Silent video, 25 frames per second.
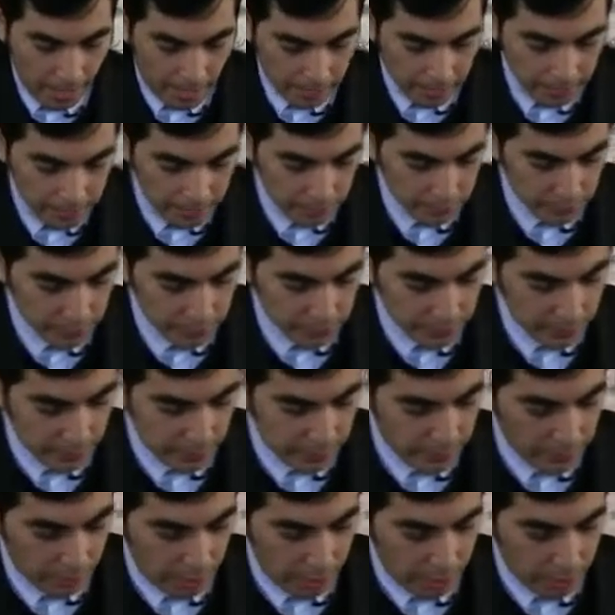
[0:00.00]
and he was
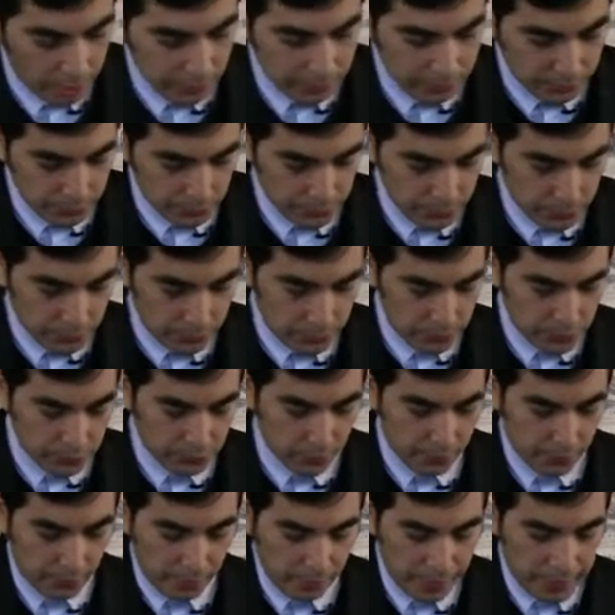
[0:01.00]
led on to search
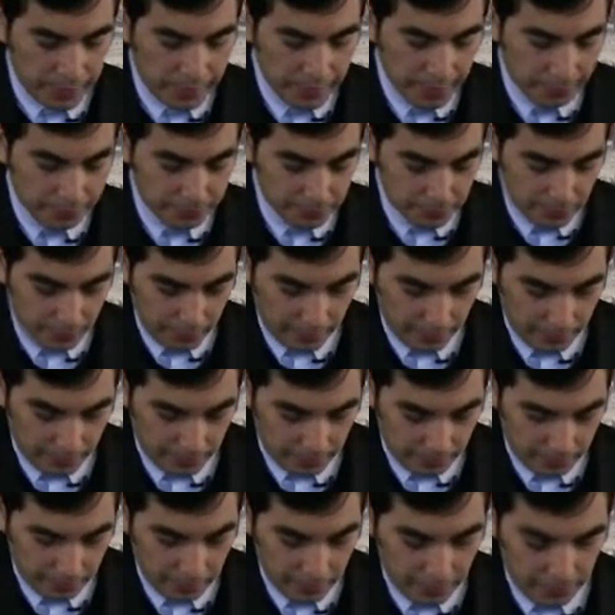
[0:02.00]
for link after
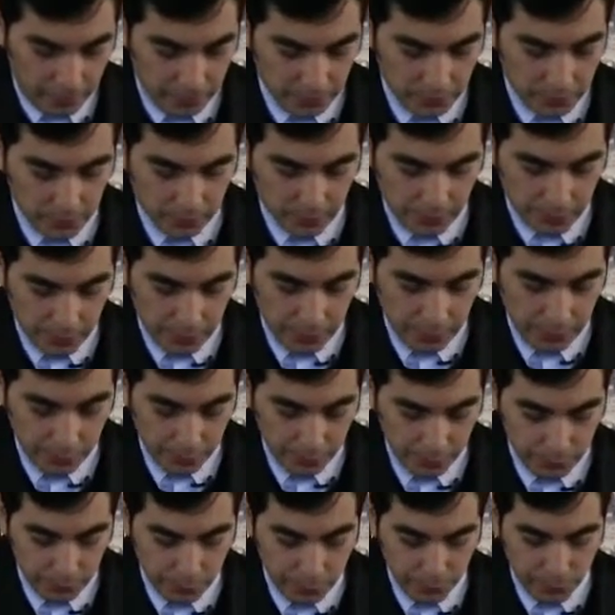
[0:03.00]
link until he
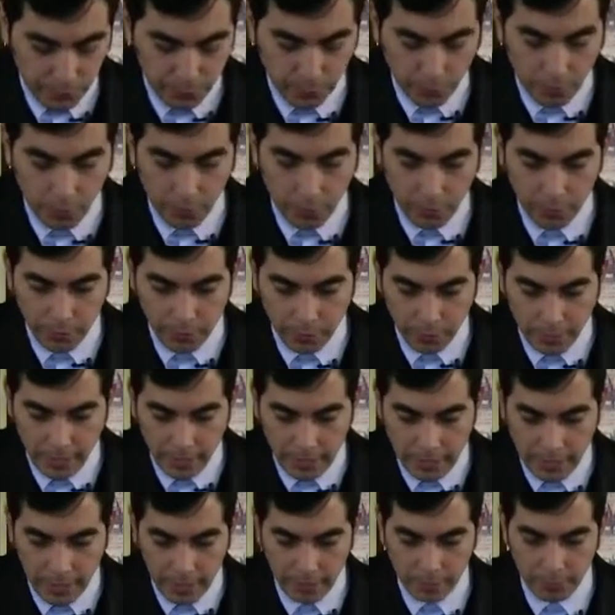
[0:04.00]
looked with wonder
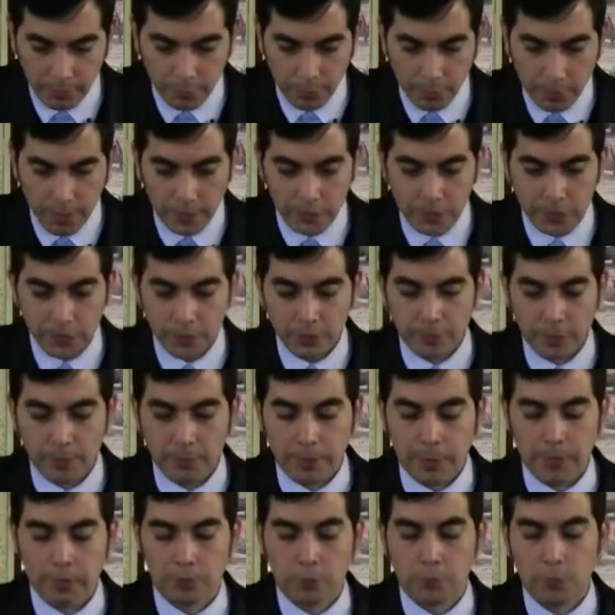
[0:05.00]
and admiration
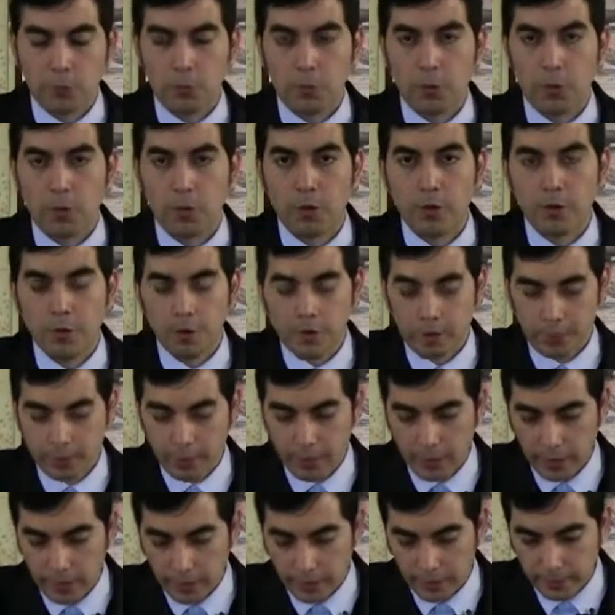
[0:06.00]
upon the Word of
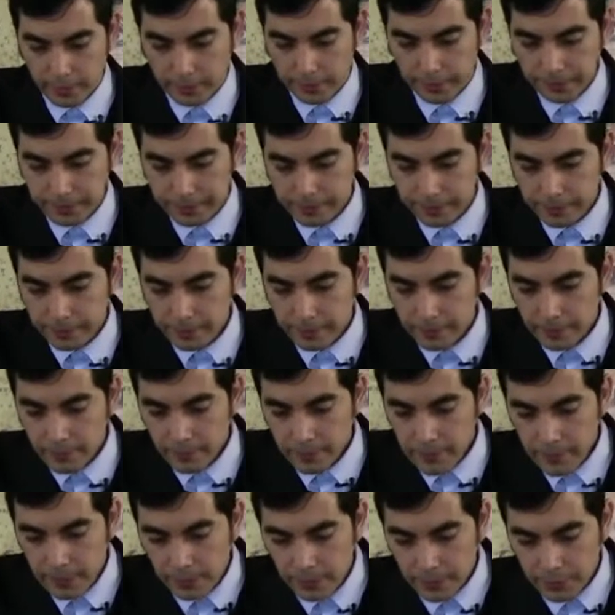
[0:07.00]
God.
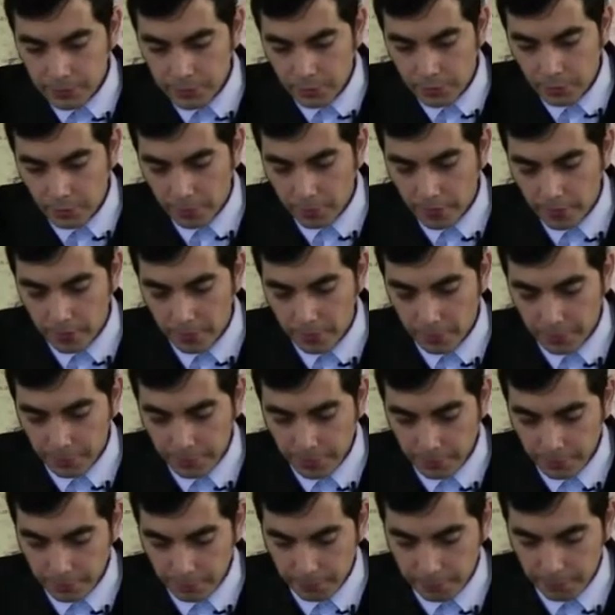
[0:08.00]
He saw that a
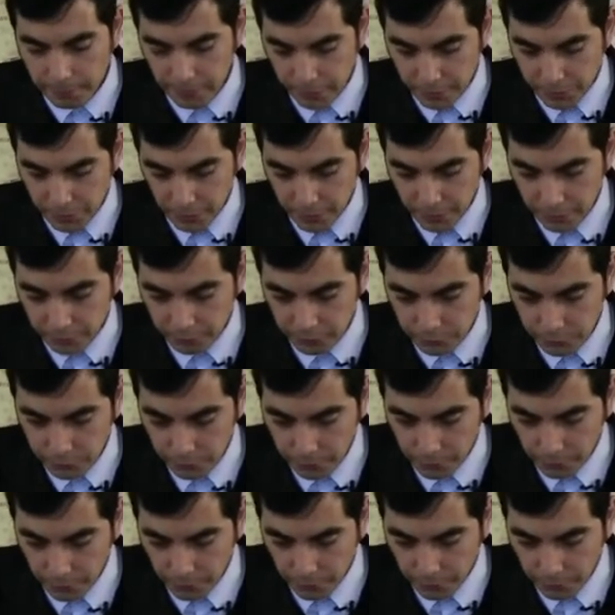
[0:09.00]
perfect chain of
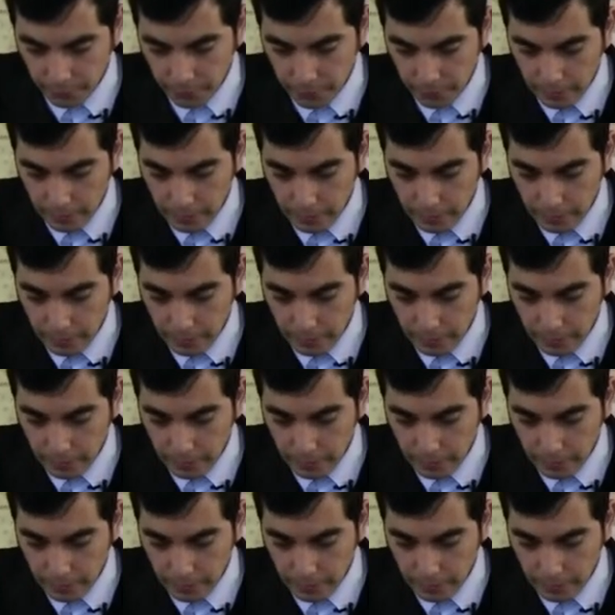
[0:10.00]
truth,